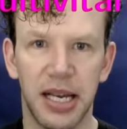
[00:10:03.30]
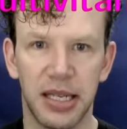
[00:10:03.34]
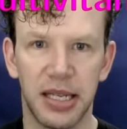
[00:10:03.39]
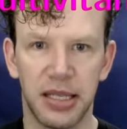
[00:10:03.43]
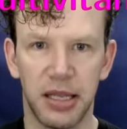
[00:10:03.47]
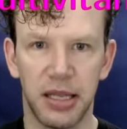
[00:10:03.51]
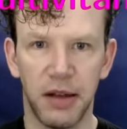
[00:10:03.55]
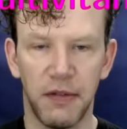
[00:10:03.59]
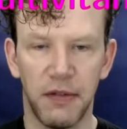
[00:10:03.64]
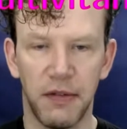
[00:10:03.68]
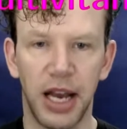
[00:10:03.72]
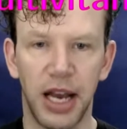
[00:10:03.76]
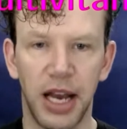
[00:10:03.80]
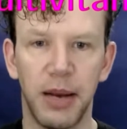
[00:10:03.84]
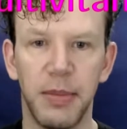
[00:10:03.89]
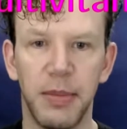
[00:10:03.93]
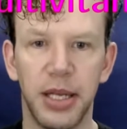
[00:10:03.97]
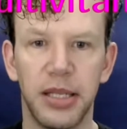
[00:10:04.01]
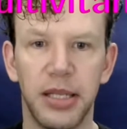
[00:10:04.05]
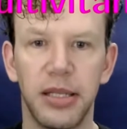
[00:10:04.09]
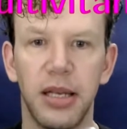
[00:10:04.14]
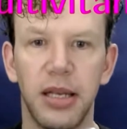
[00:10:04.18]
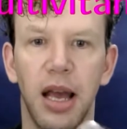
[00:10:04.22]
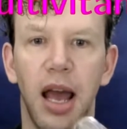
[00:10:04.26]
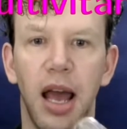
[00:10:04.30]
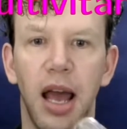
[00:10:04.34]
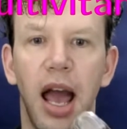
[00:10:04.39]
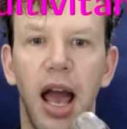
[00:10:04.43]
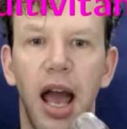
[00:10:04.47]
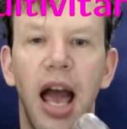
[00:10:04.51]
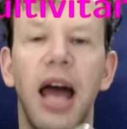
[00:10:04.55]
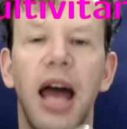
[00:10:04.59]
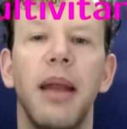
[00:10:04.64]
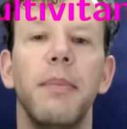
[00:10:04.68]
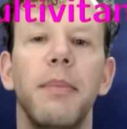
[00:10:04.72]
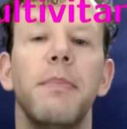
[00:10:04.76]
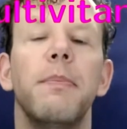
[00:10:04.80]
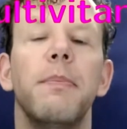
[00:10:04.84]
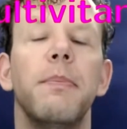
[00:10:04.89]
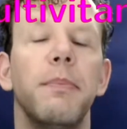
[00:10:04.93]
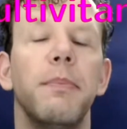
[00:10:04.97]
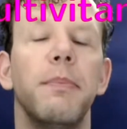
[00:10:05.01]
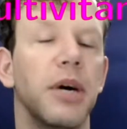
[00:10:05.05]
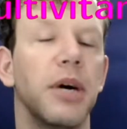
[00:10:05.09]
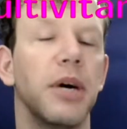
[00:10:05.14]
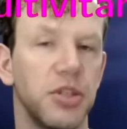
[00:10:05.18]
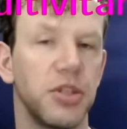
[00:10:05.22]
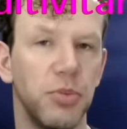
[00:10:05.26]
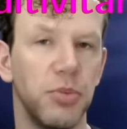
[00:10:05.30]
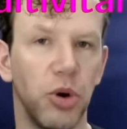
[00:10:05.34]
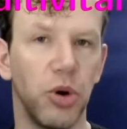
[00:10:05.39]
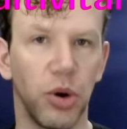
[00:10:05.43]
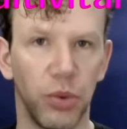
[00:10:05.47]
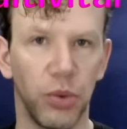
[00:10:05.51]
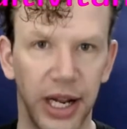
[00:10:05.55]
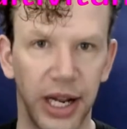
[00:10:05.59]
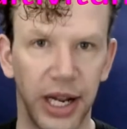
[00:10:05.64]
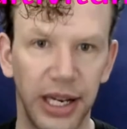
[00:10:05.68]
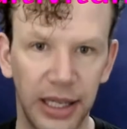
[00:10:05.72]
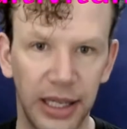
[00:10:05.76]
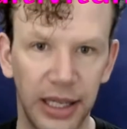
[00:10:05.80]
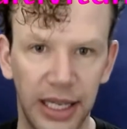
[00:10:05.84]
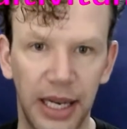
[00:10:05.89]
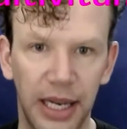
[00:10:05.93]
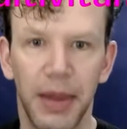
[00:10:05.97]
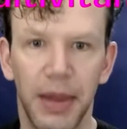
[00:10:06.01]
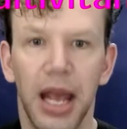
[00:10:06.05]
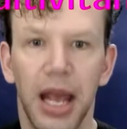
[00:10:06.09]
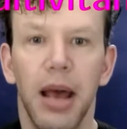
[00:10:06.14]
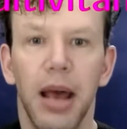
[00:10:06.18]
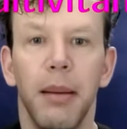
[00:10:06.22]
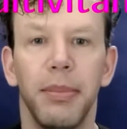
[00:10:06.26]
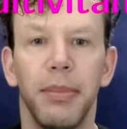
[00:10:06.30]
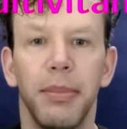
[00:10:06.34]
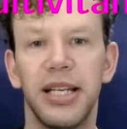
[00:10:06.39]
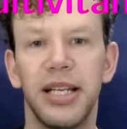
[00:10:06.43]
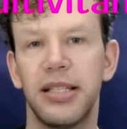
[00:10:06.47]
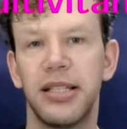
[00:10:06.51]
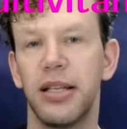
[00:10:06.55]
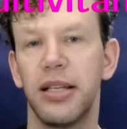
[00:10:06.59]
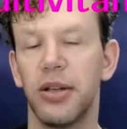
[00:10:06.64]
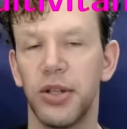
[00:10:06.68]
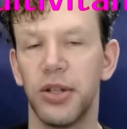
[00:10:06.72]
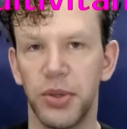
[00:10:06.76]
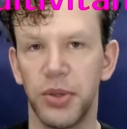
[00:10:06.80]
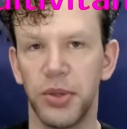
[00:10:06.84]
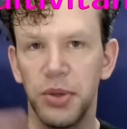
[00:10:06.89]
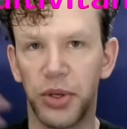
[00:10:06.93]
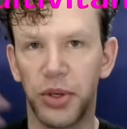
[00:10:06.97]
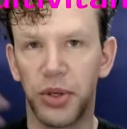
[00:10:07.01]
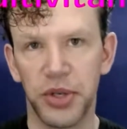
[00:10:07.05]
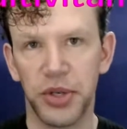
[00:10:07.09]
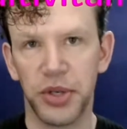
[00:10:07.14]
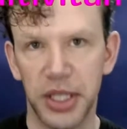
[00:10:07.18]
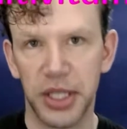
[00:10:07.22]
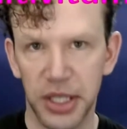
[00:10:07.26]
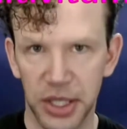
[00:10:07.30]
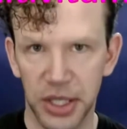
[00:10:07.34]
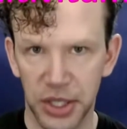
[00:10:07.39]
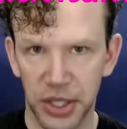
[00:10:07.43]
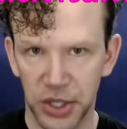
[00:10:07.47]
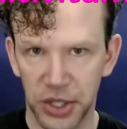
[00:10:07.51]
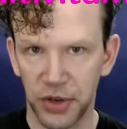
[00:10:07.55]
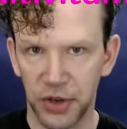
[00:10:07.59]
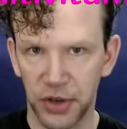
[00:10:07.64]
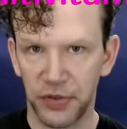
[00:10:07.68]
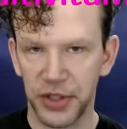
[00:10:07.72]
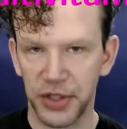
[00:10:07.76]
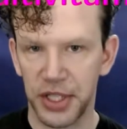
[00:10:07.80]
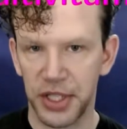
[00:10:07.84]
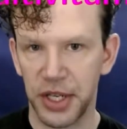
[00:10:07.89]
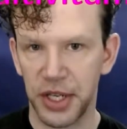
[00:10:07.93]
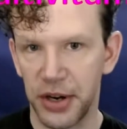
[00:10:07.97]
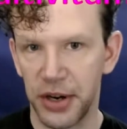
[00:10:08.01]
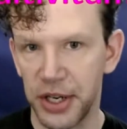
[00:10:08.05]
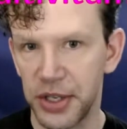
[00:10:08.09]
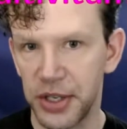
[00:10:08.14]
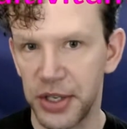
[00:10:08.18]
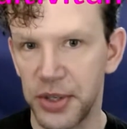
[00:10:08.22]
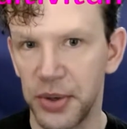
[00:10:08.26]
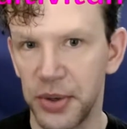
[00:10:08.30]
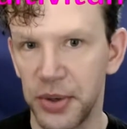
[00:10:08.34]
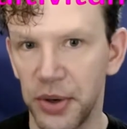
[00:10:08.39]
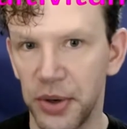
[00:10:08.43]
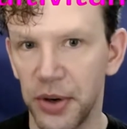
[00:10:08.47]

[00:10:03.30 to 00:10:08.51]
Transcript: the vitamins and much more readily. Plus it also increases the surface area to